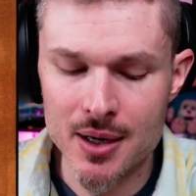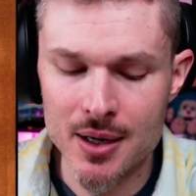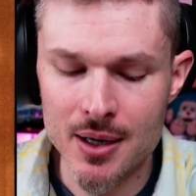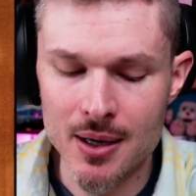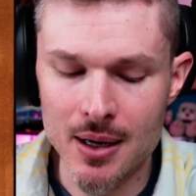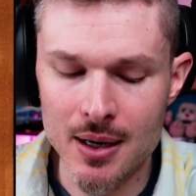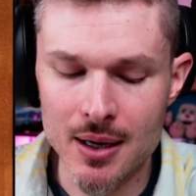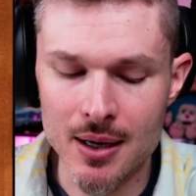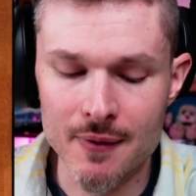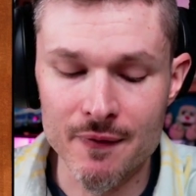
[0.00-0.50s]

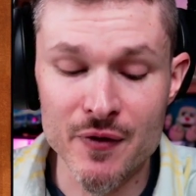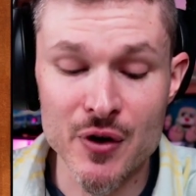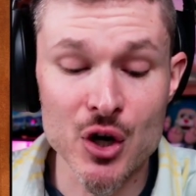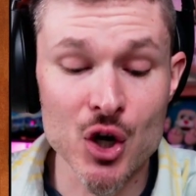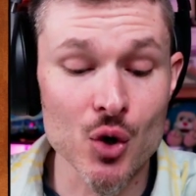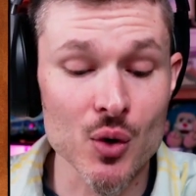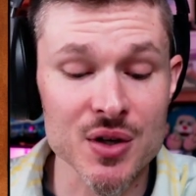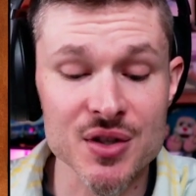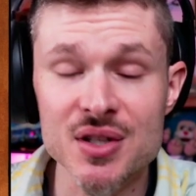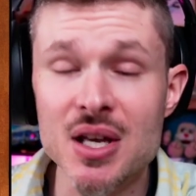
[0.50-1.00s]
Uh,
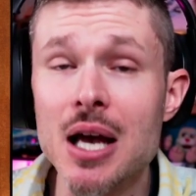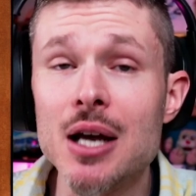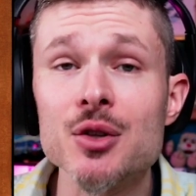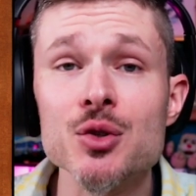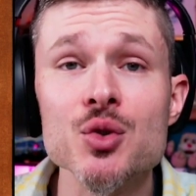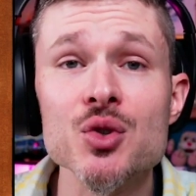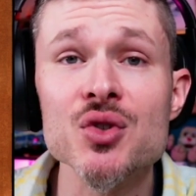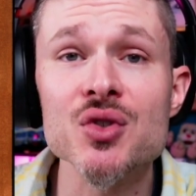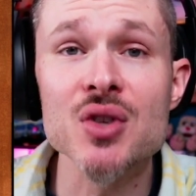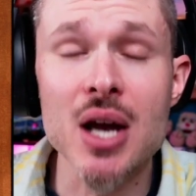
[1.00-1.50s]
vigorous
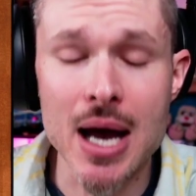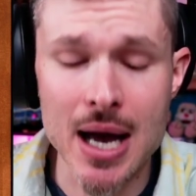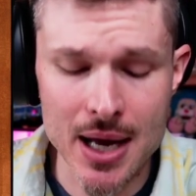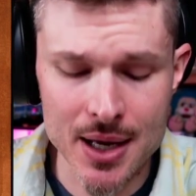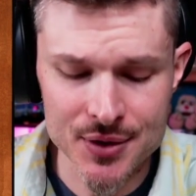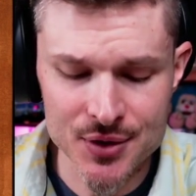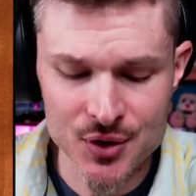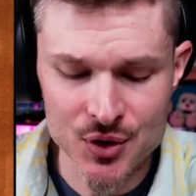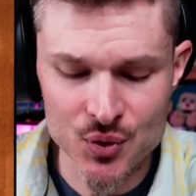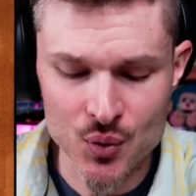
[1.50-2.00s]

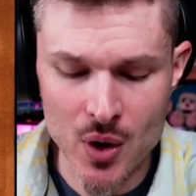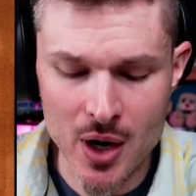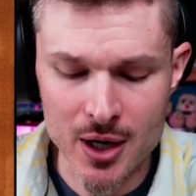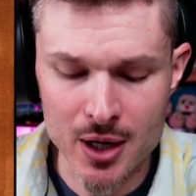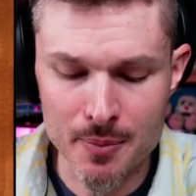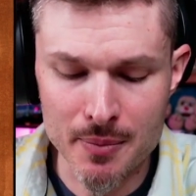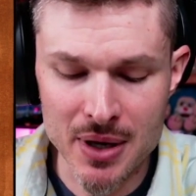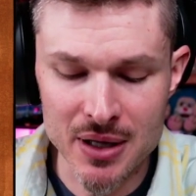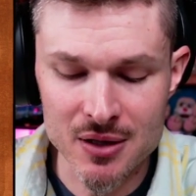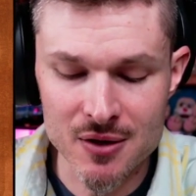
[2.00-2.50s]
exercise is
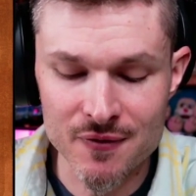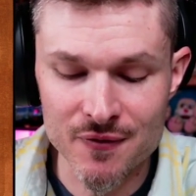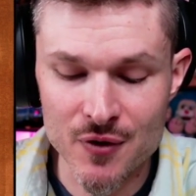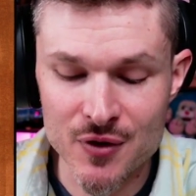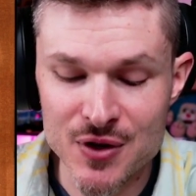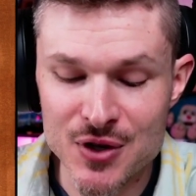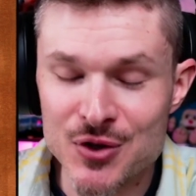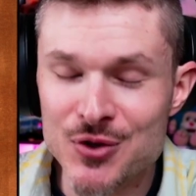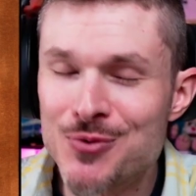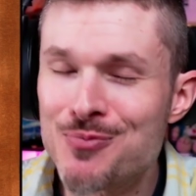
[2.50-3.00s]
recommended for
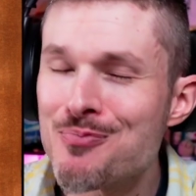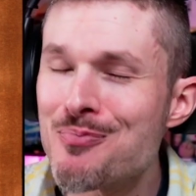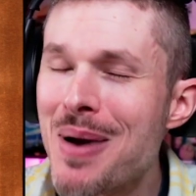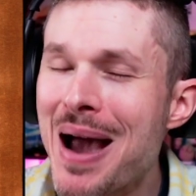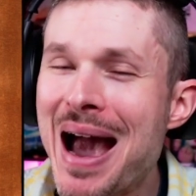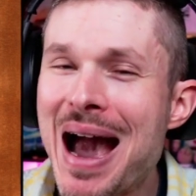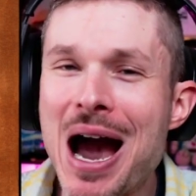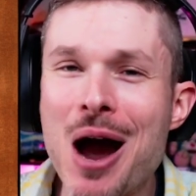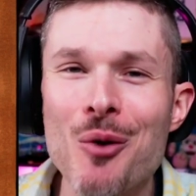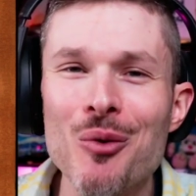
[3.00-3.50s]
these
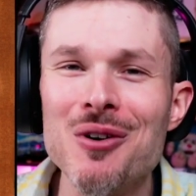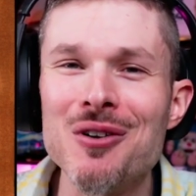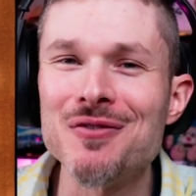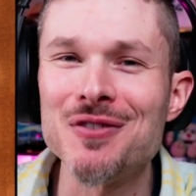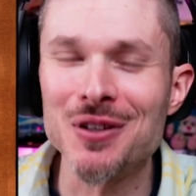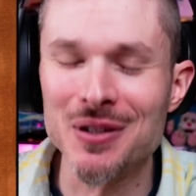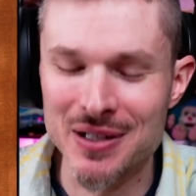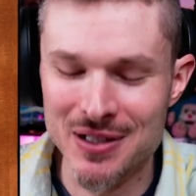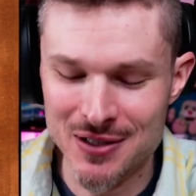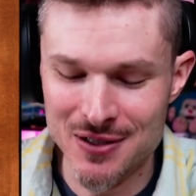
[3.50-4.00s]

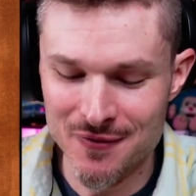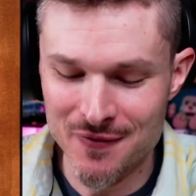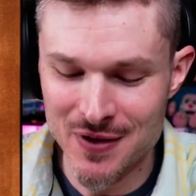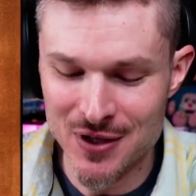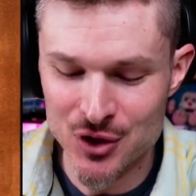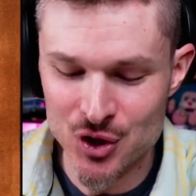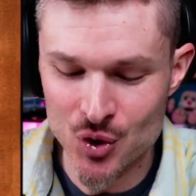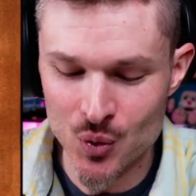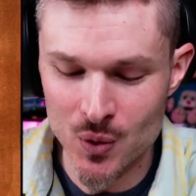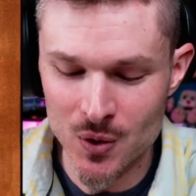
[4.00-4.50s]
powerful
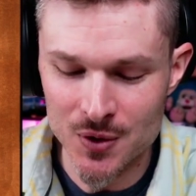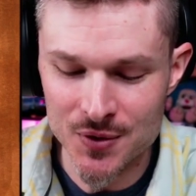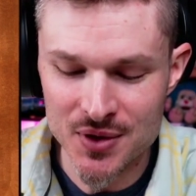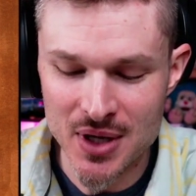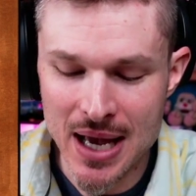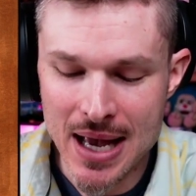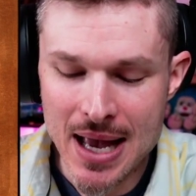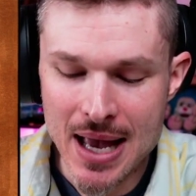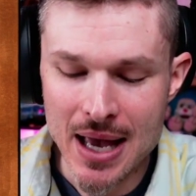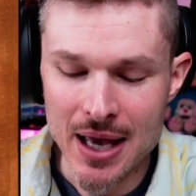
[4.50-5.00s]
individuals,
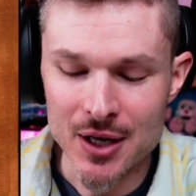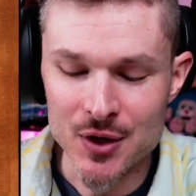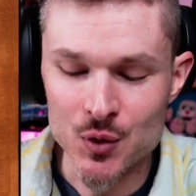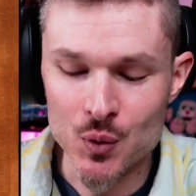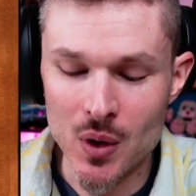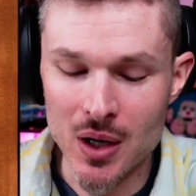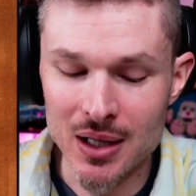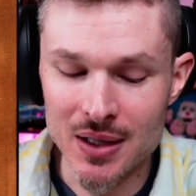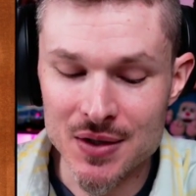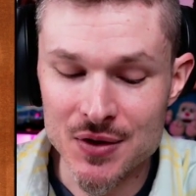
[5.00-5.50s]
as
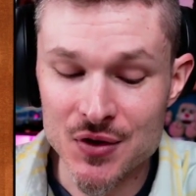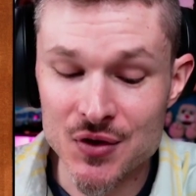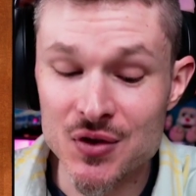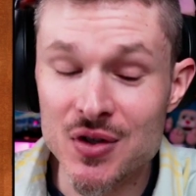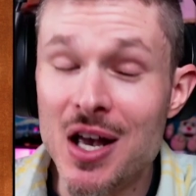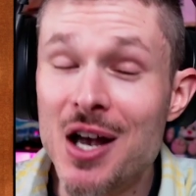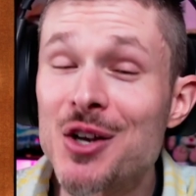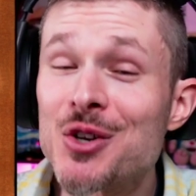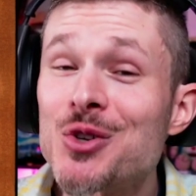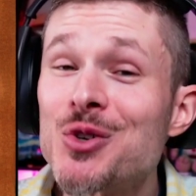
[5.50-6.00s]
well as
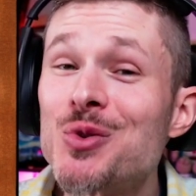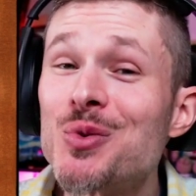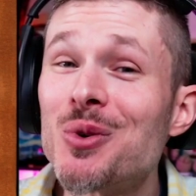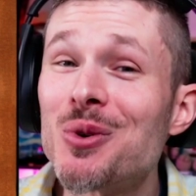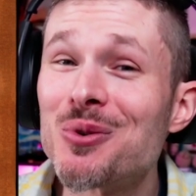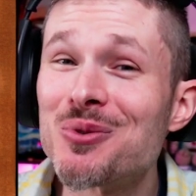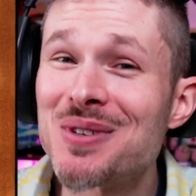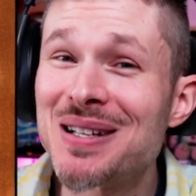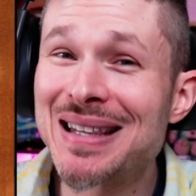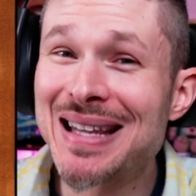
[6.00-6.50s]
sexual
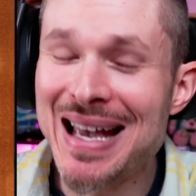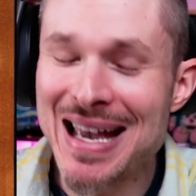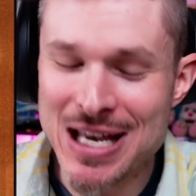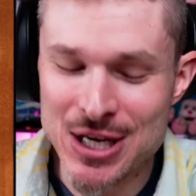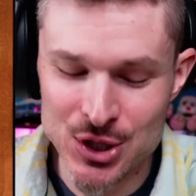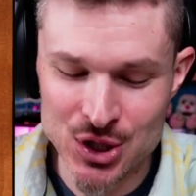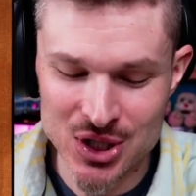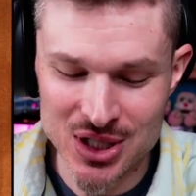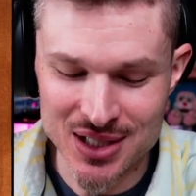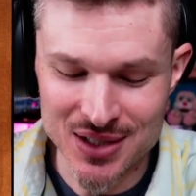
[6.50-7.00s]

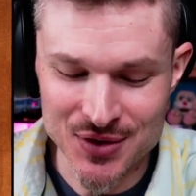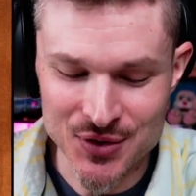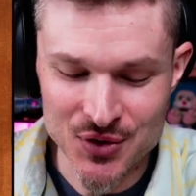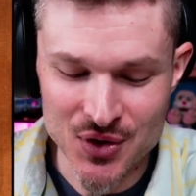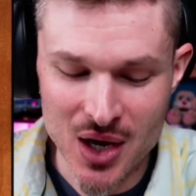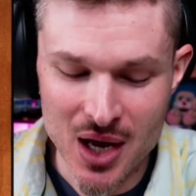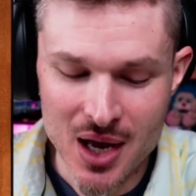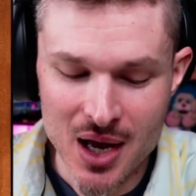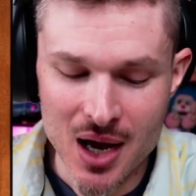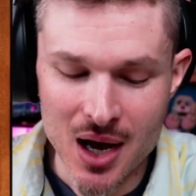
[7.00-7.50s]
relations
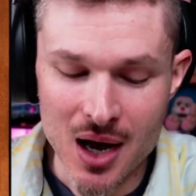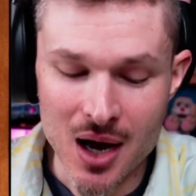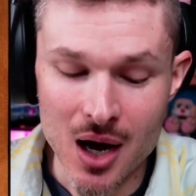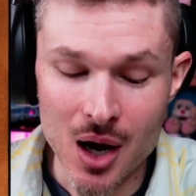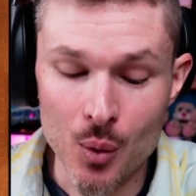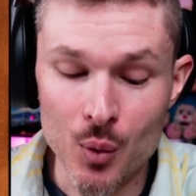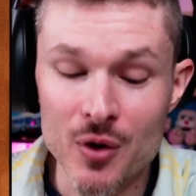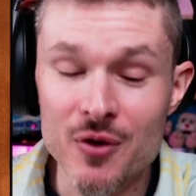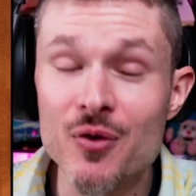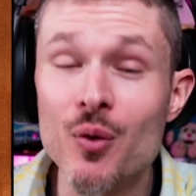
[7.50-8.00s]
uh,
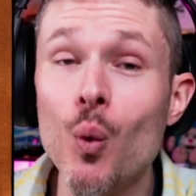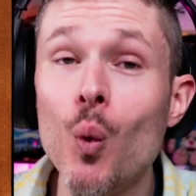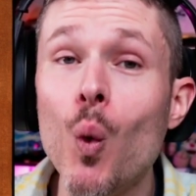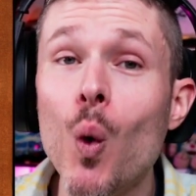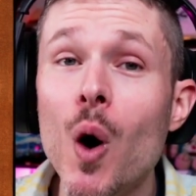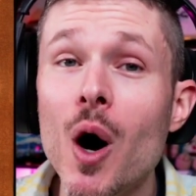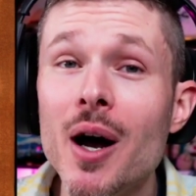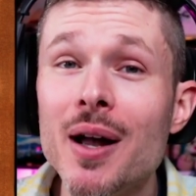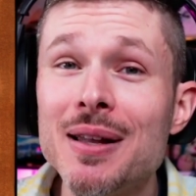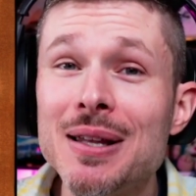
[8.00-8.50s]
with
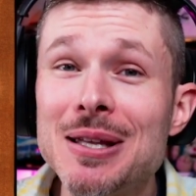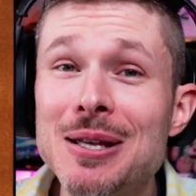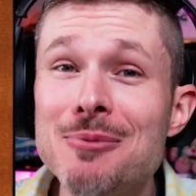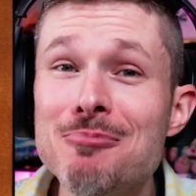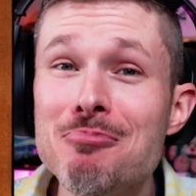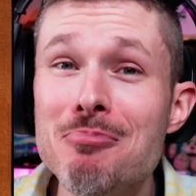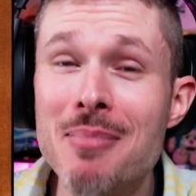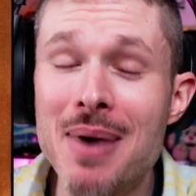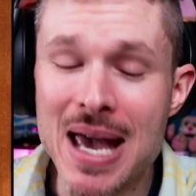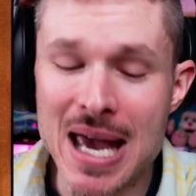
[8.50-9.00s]
one
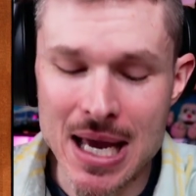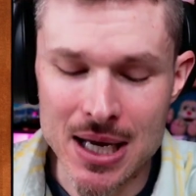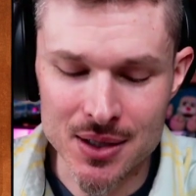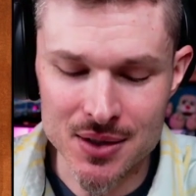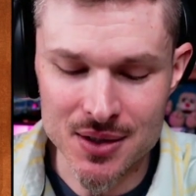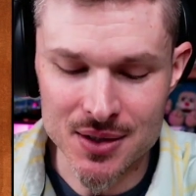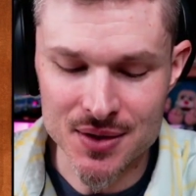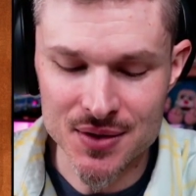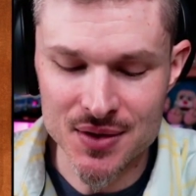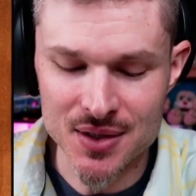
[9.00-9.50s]
mate,
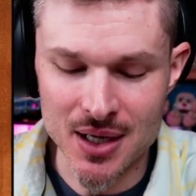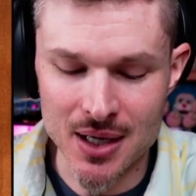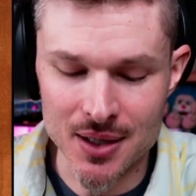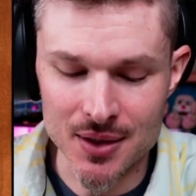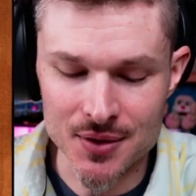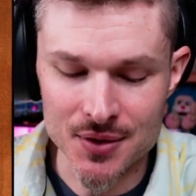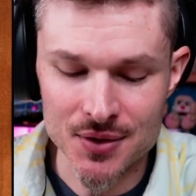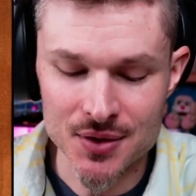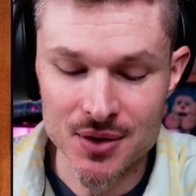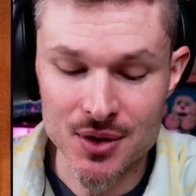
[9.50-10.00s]
it
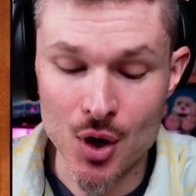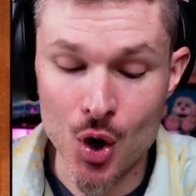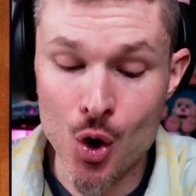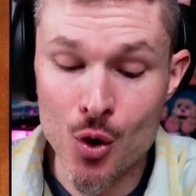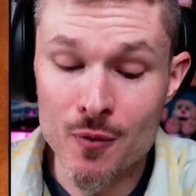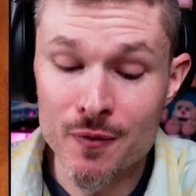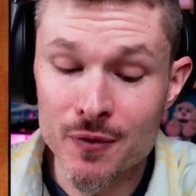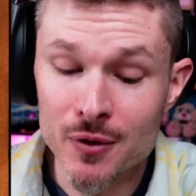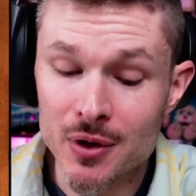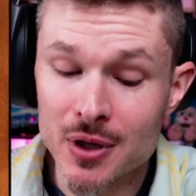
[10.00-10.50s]
says.
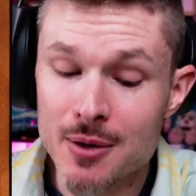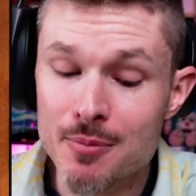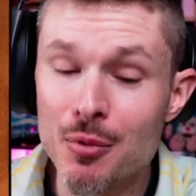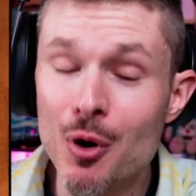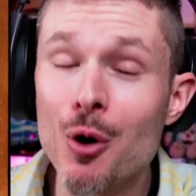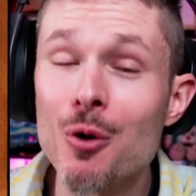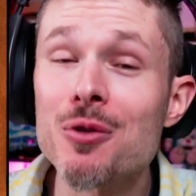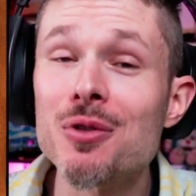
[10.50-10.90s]
Hopefully both